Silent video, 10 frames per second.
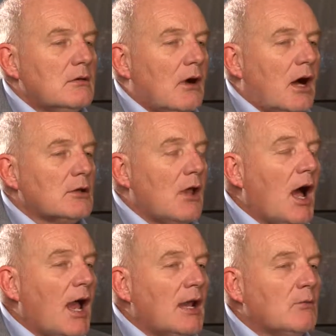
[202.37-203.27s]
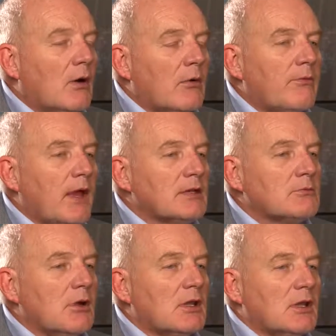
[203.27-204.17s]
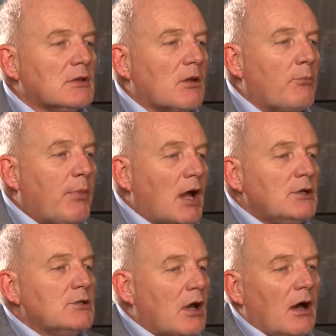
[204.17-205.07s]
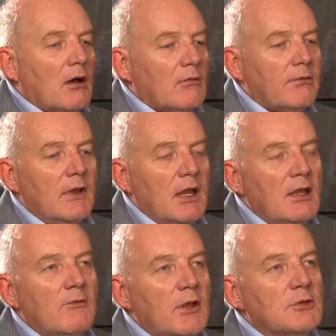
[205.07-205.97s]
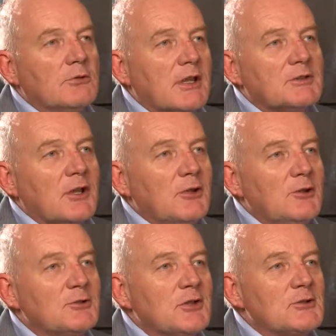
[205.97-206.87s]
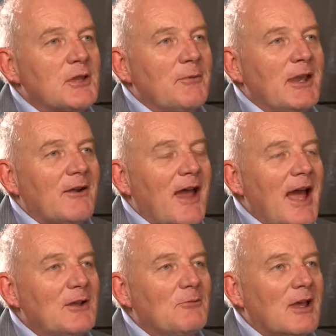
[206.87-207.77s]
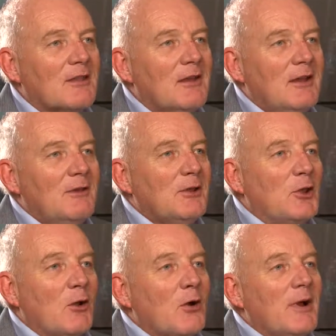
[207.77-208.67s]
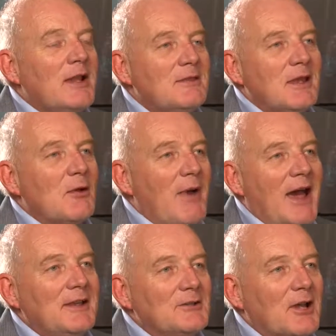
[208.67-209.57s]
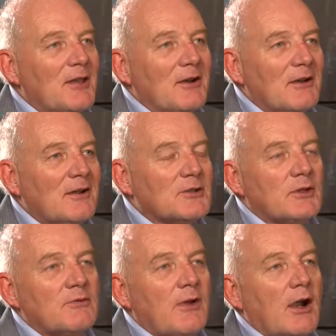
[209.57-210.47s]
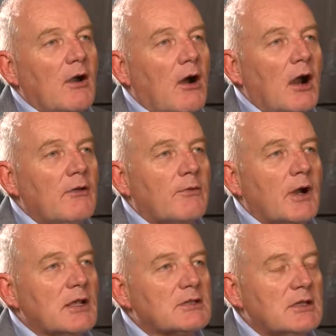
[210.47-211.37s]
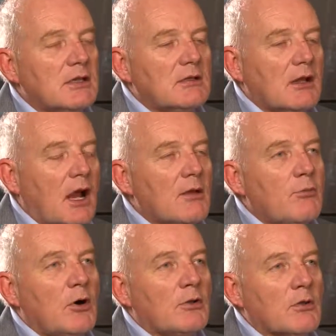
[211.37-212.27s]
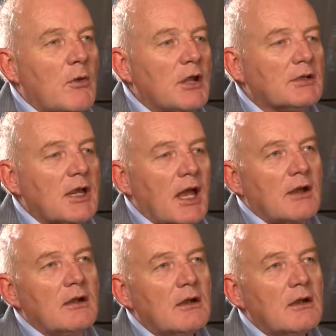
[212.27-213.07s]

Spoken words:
online, what we're faced with is a bunch of individual institutions that we interact with that don't know anything about each other. So it's very hard for us to kind of pull them all together.